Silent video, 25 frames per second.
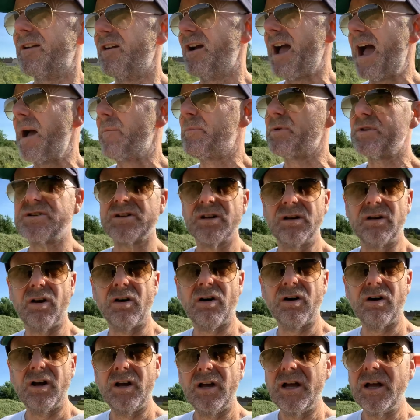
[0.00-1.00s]
happens a lot.
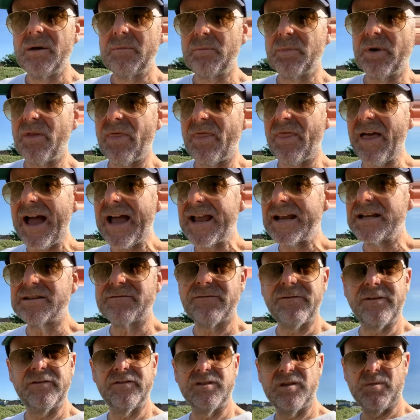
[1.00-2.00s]
But that is
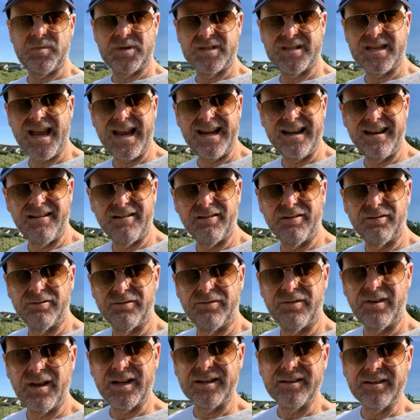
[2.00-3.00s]
50% of,
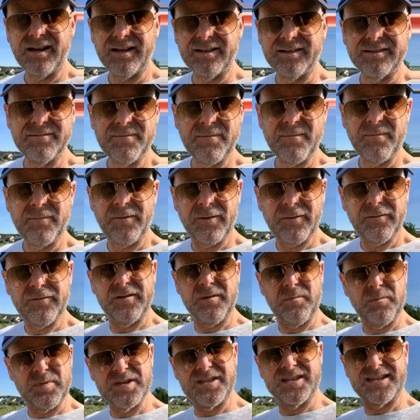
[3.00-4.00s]
and, and
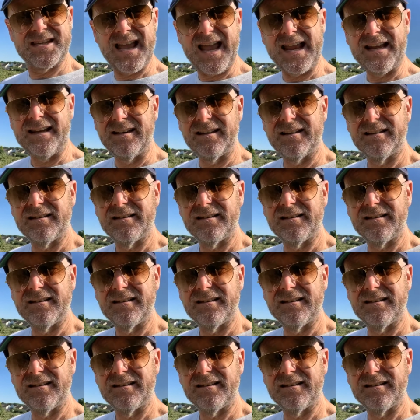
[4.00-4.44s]
50%